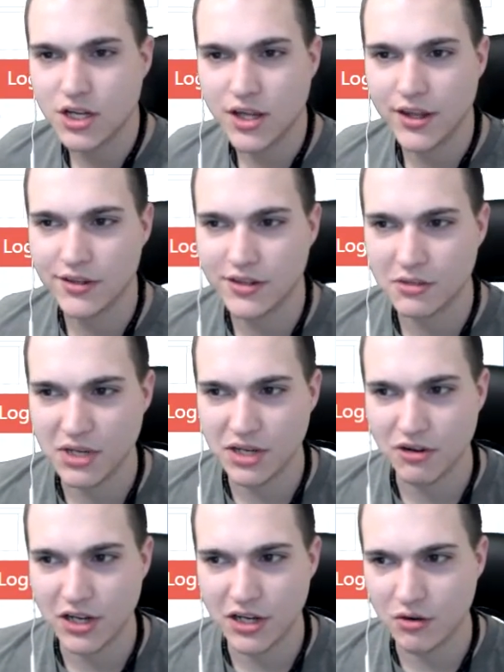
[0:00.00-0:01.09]
I think it's gonna be a
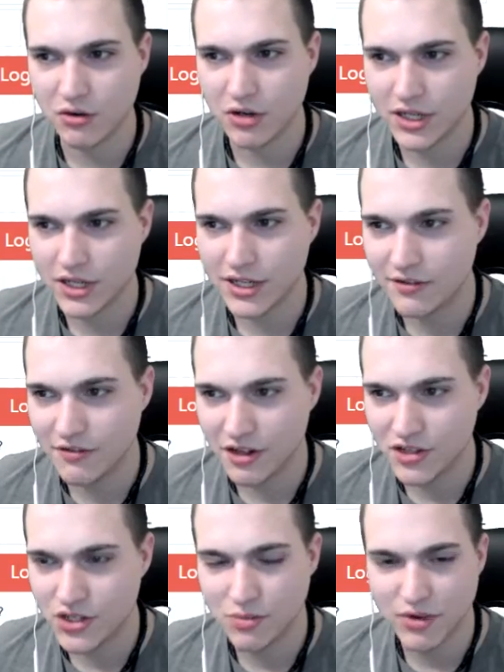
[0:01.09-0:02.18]
great coin. It's
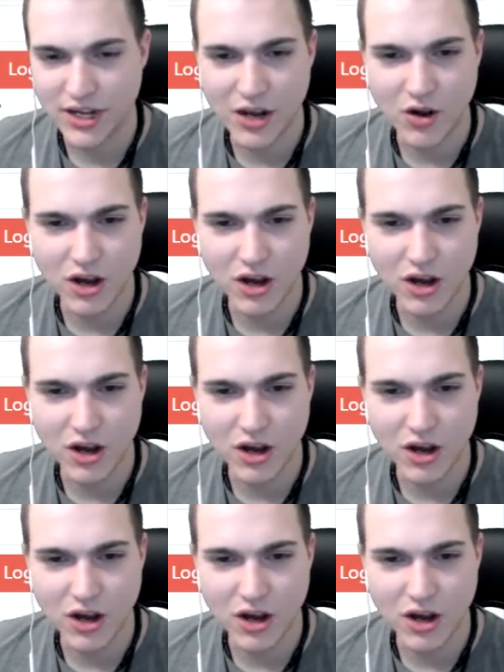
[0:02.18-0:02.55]
very cheap right now,